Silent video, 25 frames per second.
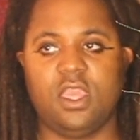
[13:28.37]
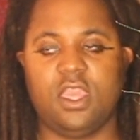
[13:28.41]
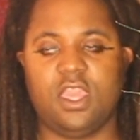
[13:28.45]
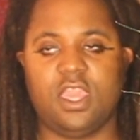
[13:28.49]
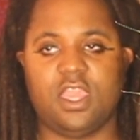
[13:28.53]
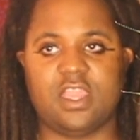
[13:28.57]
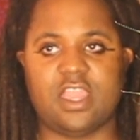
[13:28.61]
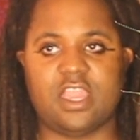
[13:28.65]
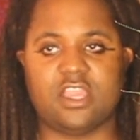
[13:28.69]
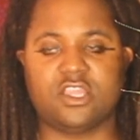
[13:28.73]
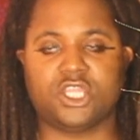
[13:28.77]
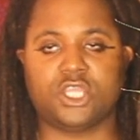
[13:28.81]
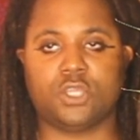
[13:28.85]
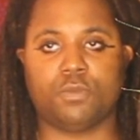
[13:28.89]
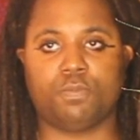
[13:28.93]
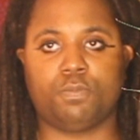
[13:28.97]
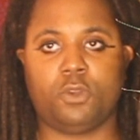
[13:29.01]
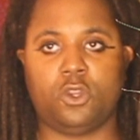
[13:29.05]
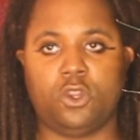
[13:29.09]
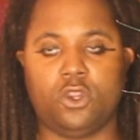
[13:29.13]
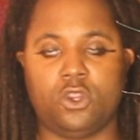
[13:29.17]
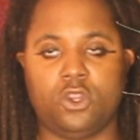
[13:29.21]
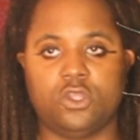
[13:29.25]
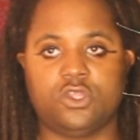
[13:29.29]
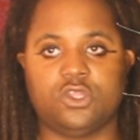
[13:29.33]
and has to
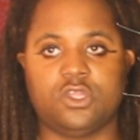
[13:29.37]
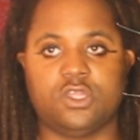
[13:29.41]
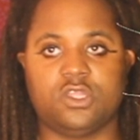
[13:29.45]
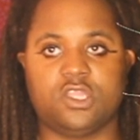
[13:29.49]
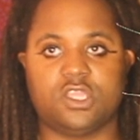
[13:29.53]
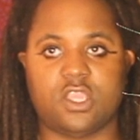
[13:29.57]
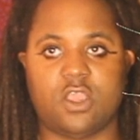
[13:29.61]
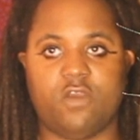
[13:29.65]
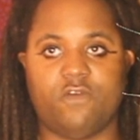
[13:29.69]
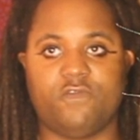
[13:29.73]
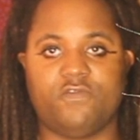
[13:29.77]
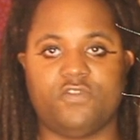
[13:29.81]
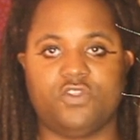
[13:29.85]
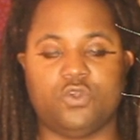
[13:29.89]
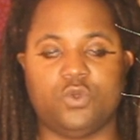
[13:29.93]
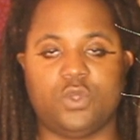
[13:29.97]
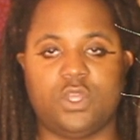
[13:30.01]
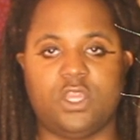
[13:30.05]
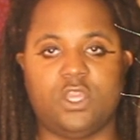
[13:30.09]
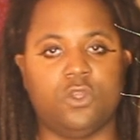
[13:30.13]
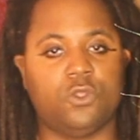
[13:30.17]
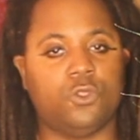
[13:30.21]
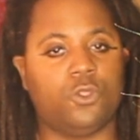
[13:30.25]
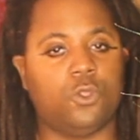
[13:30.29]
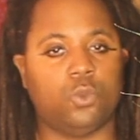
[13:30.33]
purge itself to
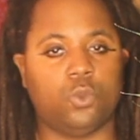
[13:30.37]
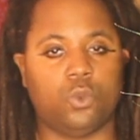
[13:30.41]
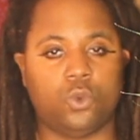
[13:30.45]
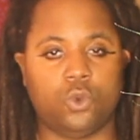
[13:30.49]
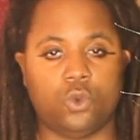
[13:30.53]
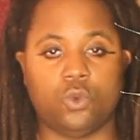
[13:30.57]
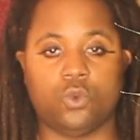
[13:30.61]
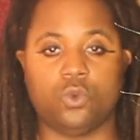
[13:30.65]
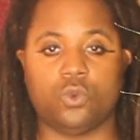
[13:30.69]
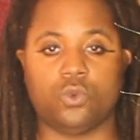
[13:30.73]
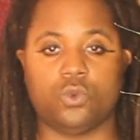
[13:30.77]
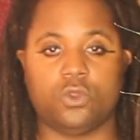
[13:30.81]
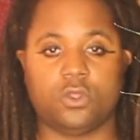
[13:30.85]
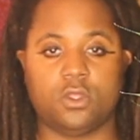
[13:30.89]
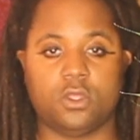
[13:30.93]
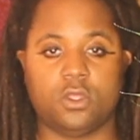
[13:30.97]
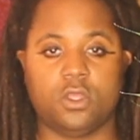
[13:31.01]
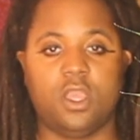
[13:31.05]
heal the wound.